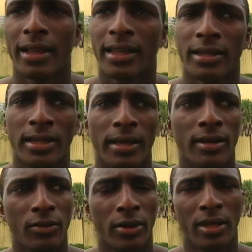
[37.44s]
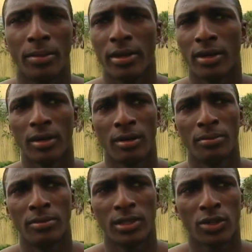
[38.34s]
think the day of will hit me.
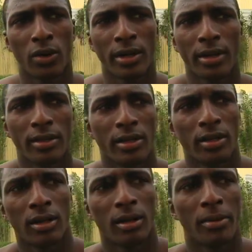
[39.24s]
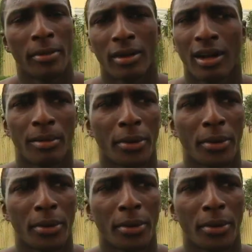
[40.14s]
Just going out there, remembering a lot of